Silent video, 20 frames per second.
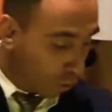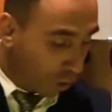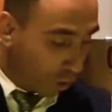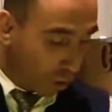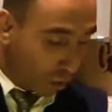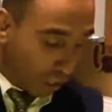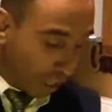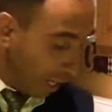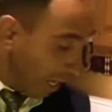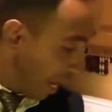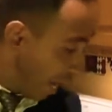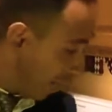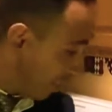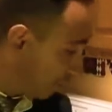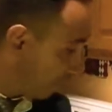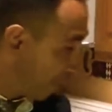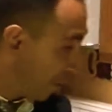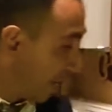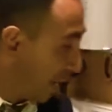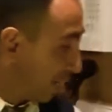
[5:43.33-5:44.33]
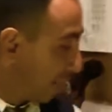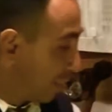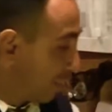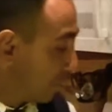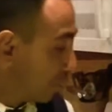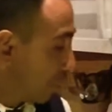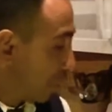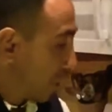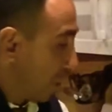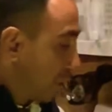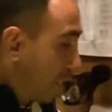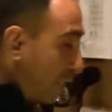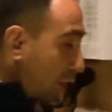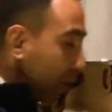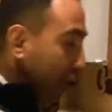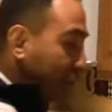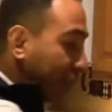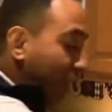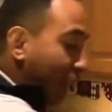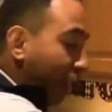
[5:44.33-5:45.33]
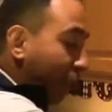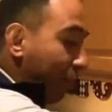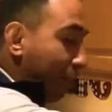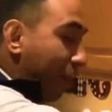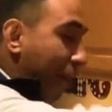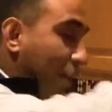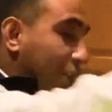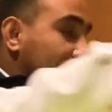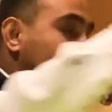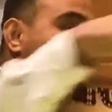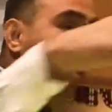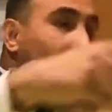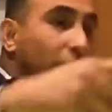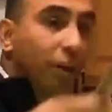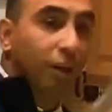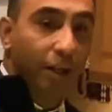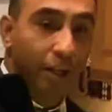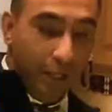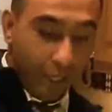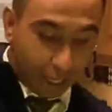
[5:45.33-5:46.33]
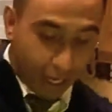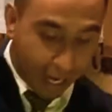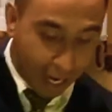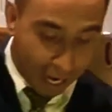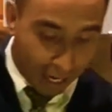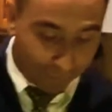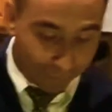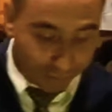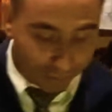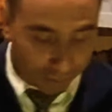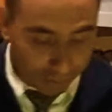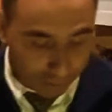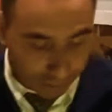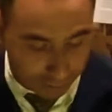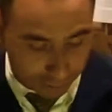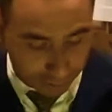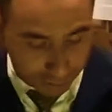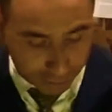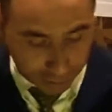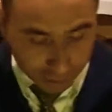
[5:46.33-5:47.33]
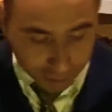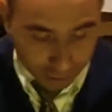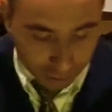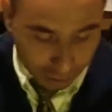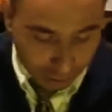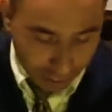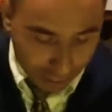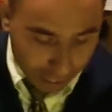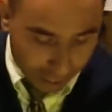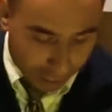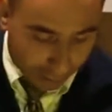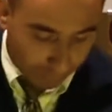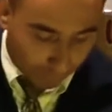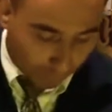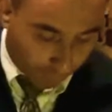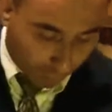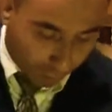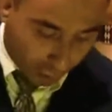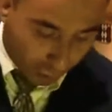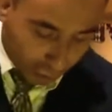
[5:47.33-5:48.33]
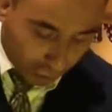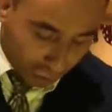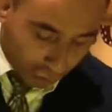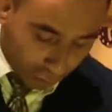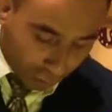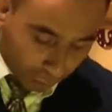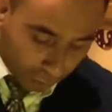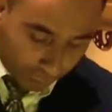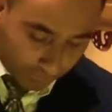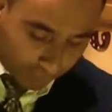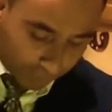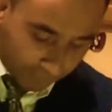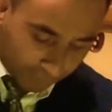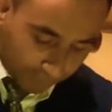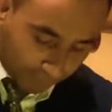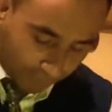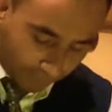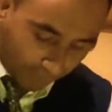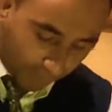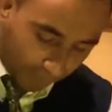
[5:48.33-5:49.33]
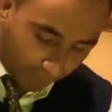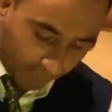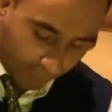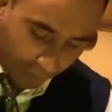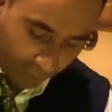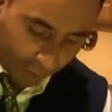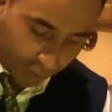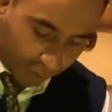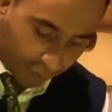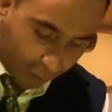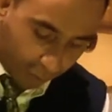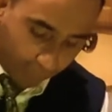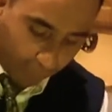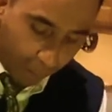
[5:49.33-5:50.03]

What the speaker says: last but not least, we're gonna get our Saladmaster knives, and we're gonna use some